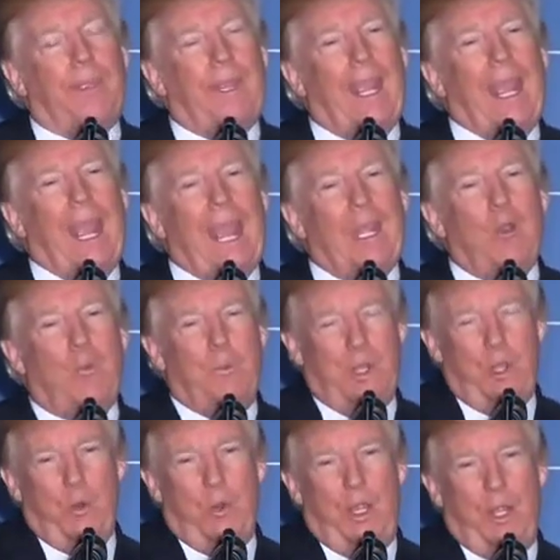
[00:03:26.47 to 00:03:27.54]
And by
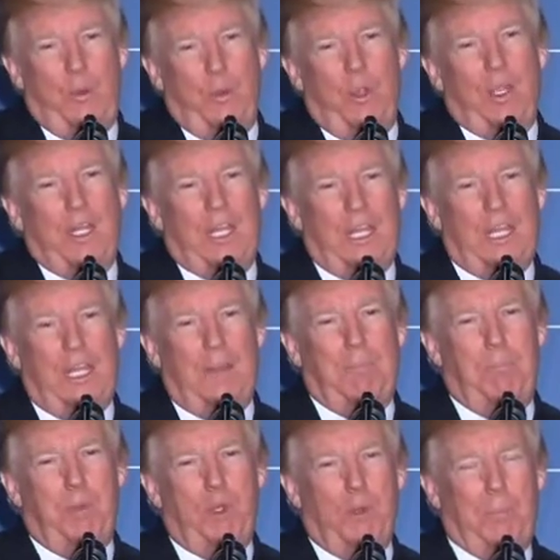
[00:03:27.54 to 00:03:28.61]
the way, we're going to
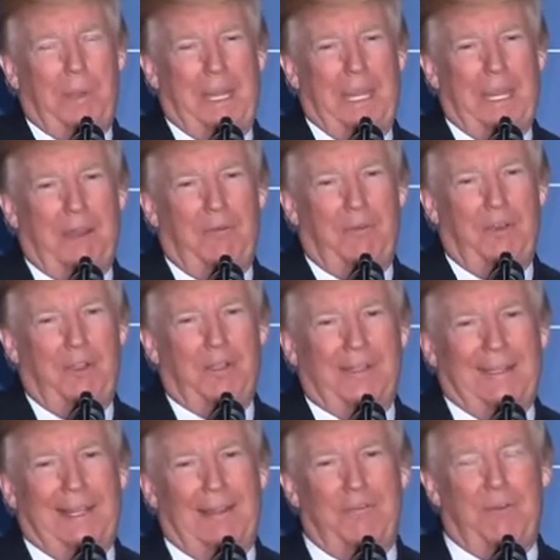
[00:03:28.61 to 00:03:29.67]
keep your playing
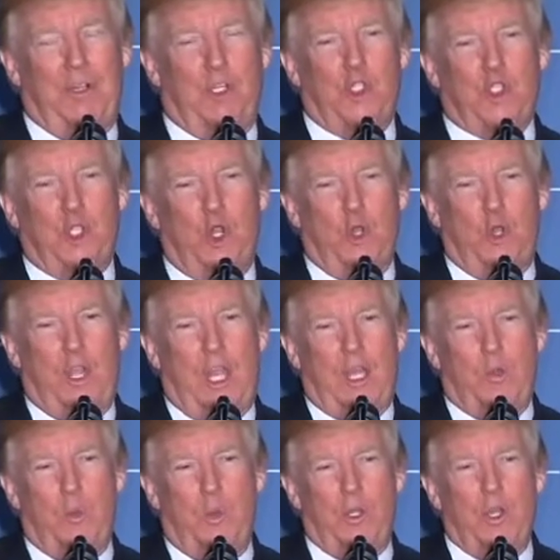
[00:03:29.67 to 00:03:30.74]
field level so
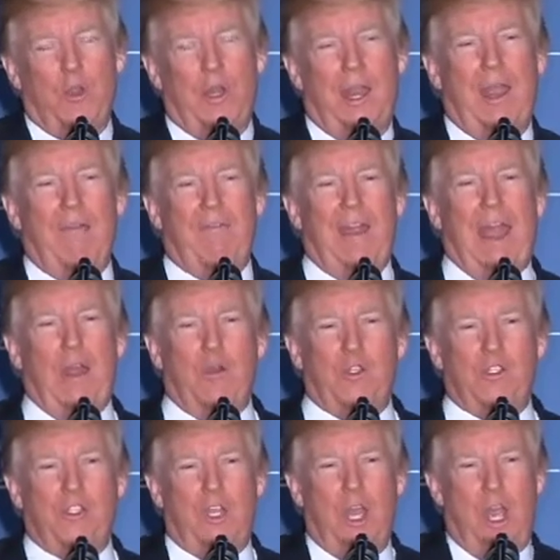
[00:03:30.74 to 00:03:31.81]
that we don't have
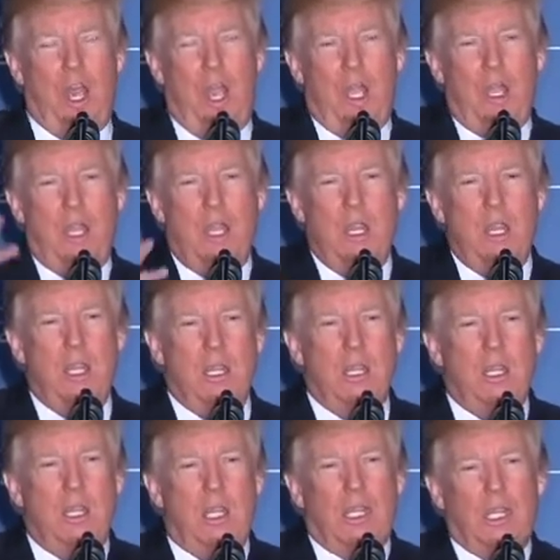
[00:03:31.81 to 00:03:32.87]
outside
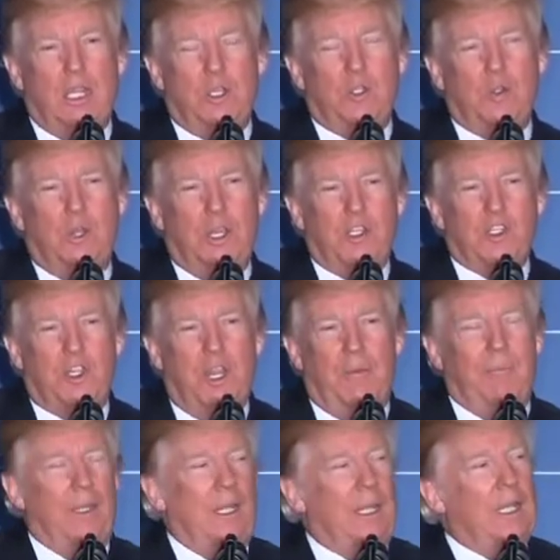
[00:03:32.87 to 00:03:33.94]
interests
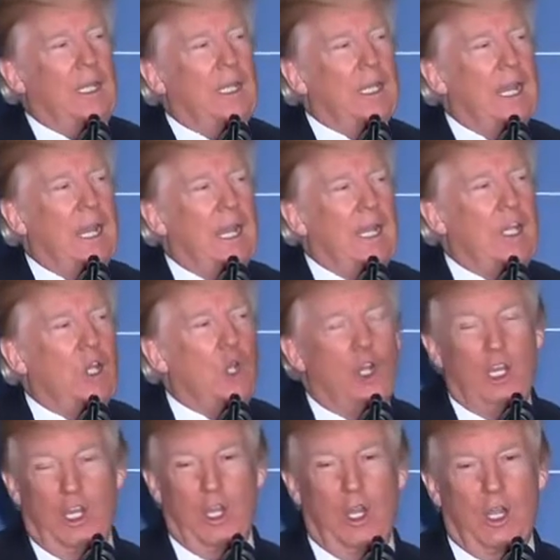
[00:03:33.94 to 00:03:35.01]
coming in and
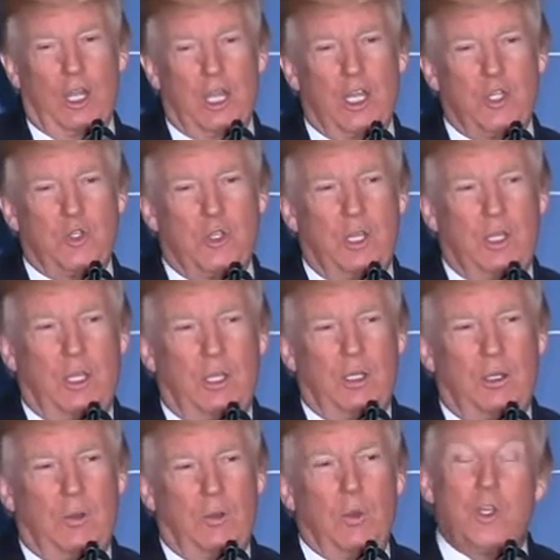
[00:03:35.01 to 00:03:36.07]
hurting our country,
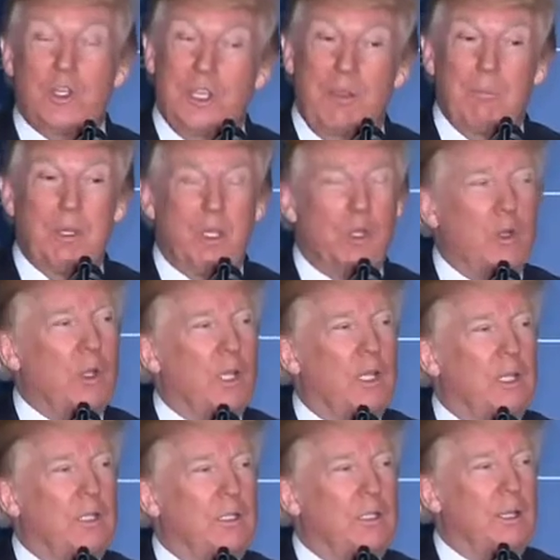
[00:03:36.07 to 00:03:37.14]
which they've been
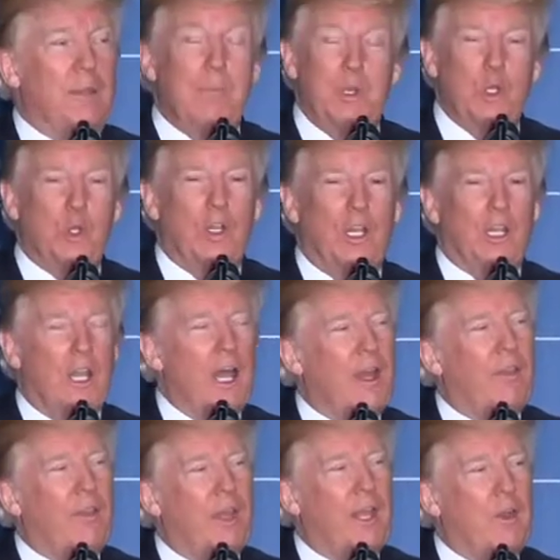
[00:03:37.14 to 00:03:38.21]
doing. They've been doing a lot
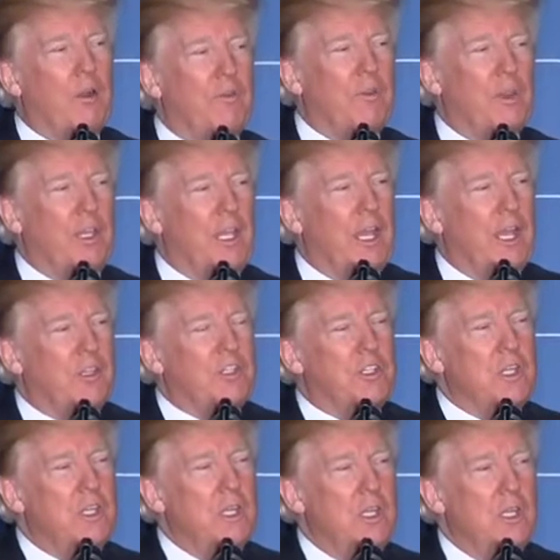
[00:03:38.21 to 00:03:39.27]
of that over the
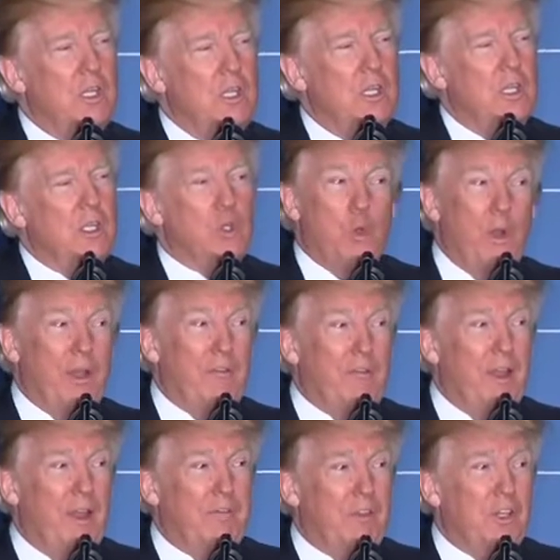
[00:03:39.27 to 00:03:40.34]
last
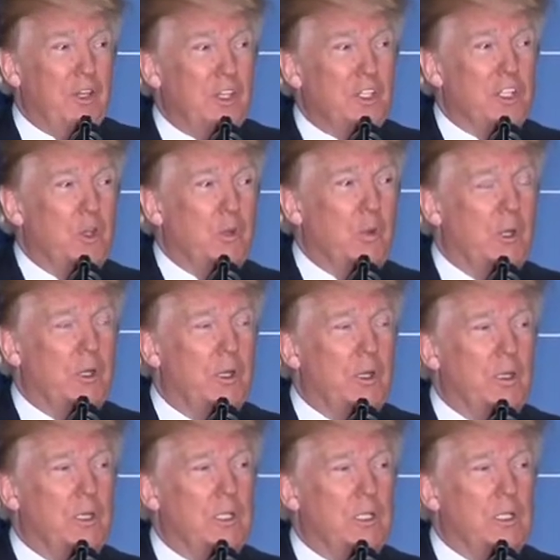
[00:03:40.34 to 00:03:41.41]
25 years, and we're